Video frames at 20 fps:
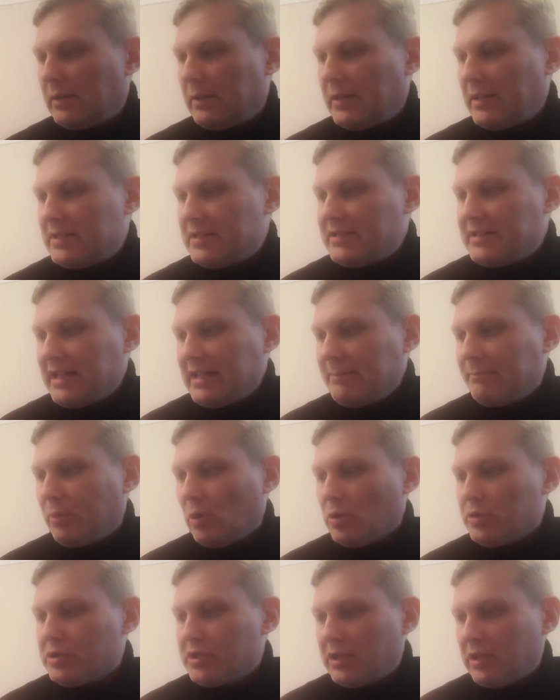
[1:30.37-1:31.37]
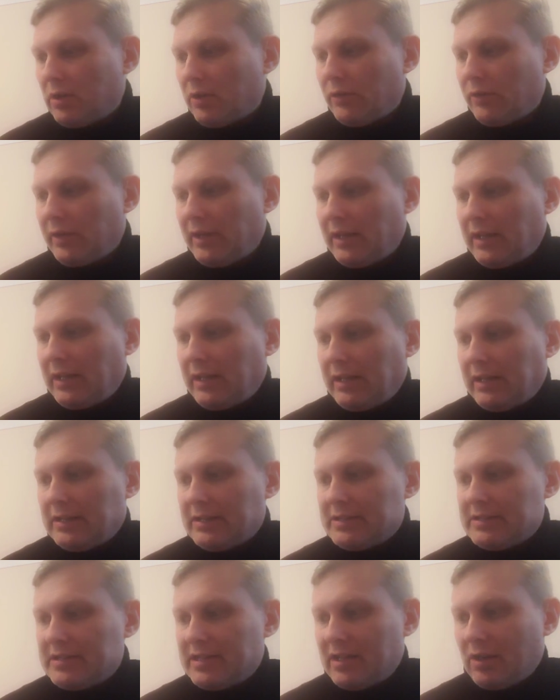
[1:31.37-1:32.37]
There's debossing on the
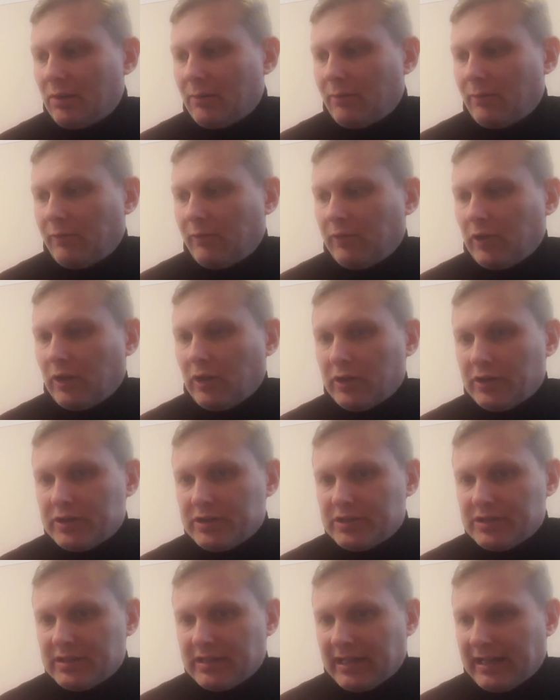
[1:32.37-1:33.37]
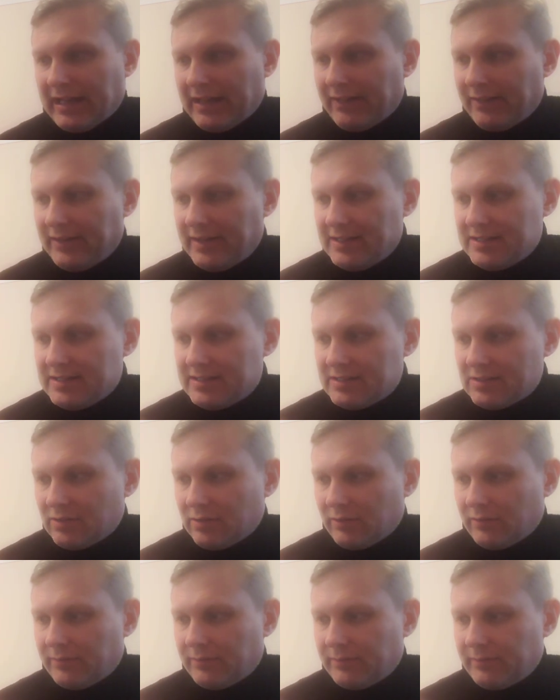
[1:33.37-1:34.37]
Xeon Flux and this
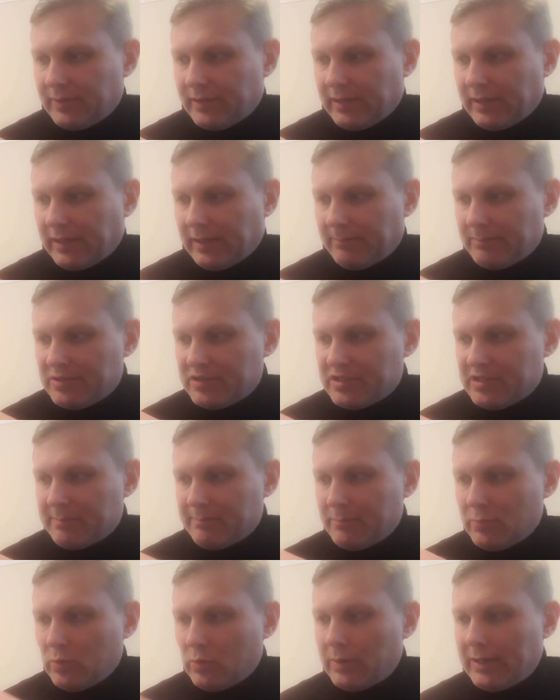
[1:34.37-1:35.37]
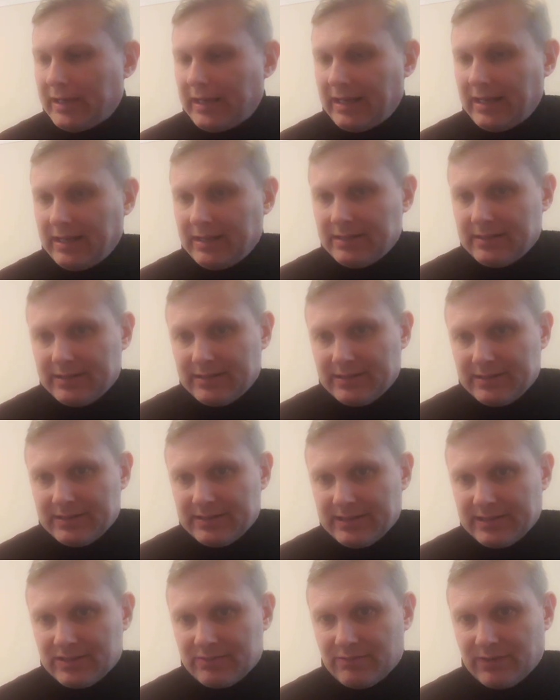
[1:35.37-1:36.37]
sort of symbol here,
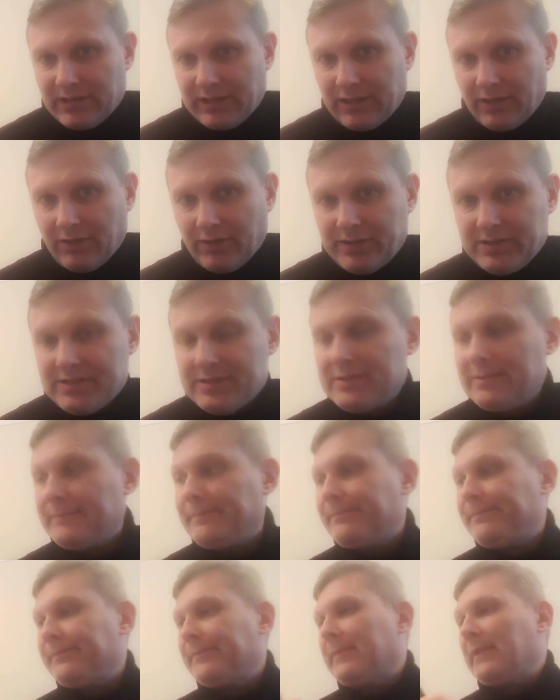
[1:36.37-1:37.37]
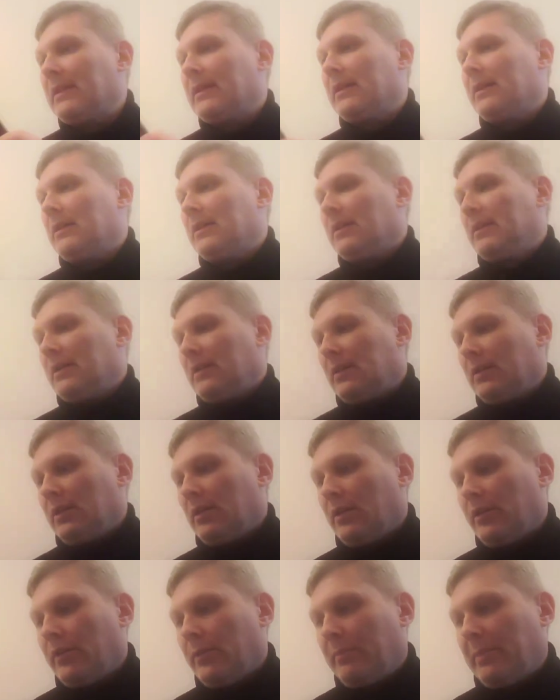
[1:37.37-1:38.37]
so that's really nice.
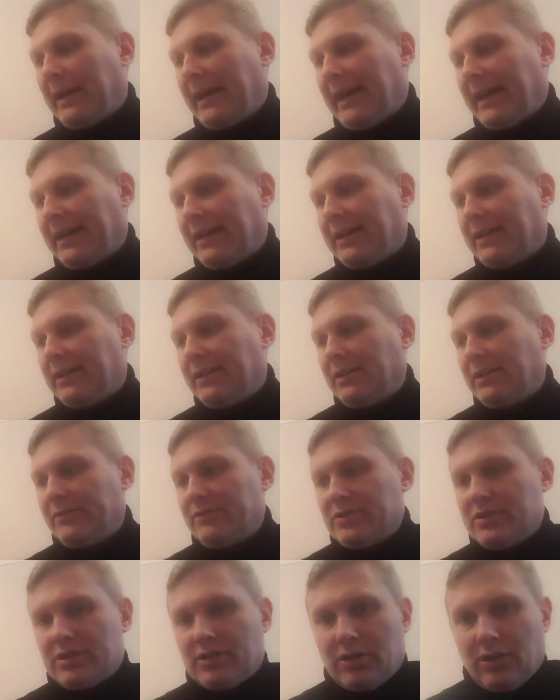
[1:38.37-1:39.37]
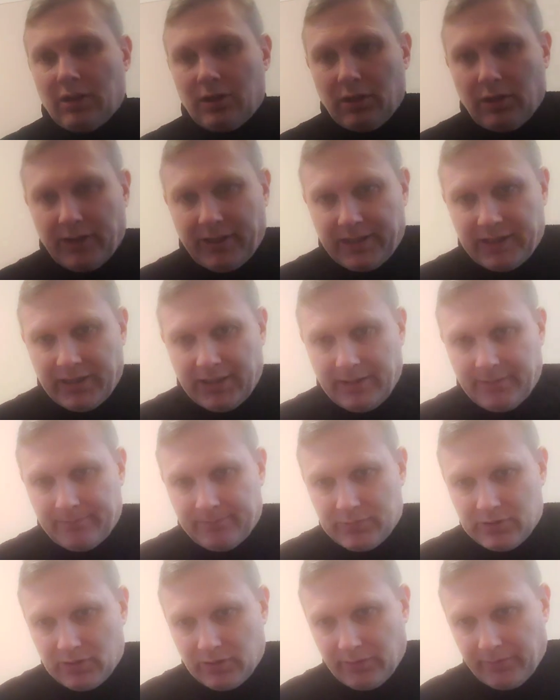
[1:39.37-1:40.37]
On the back, you've just got like
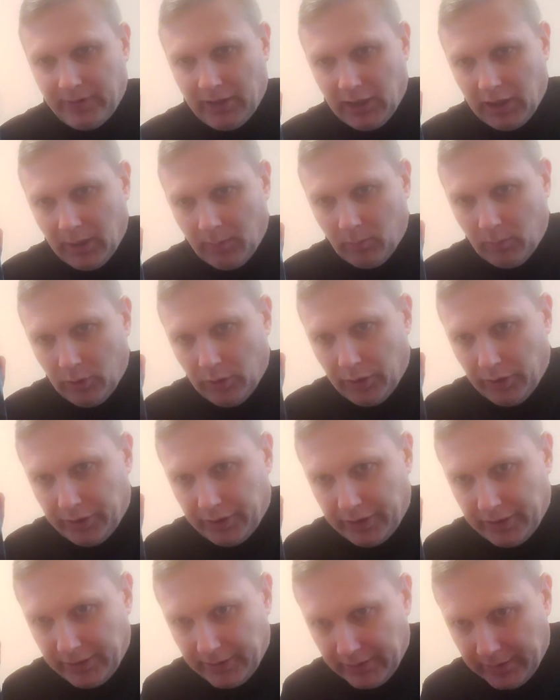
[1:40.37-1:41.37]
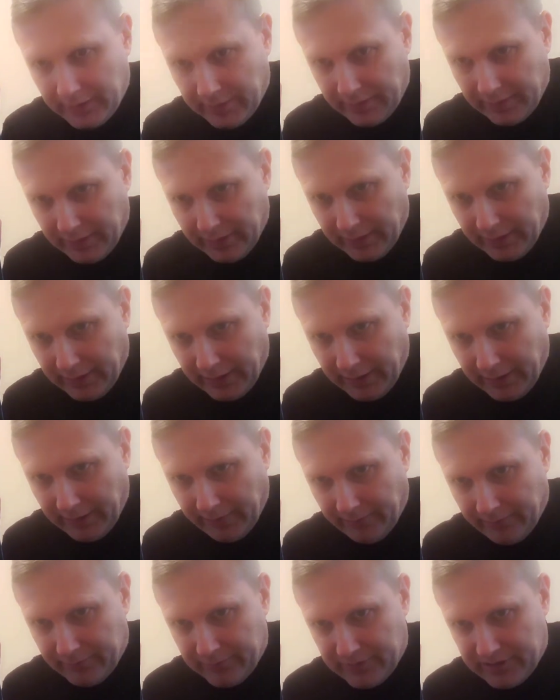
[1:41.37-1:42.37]
sort of artwork.
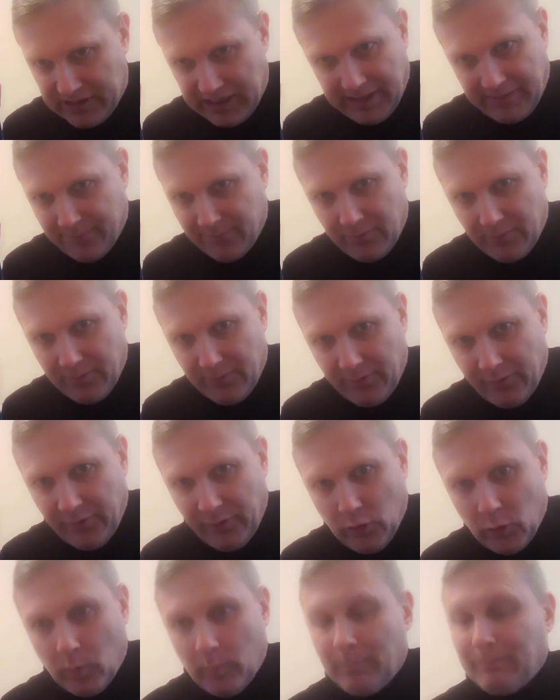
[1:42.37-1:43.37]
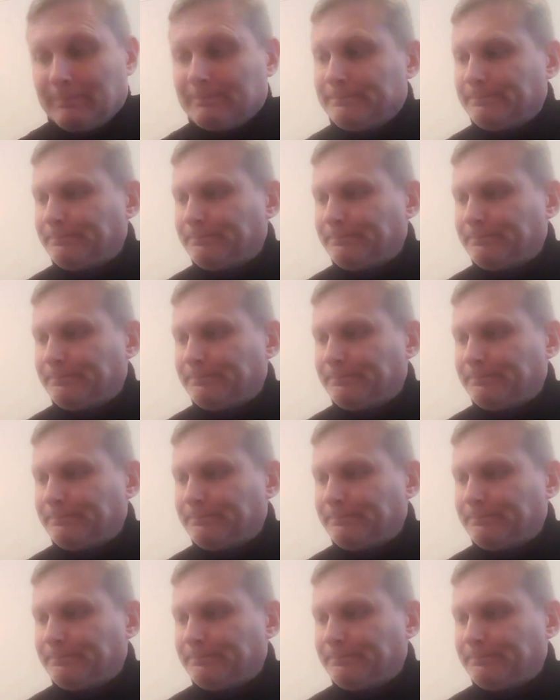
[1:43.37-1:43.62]
Scene from the film.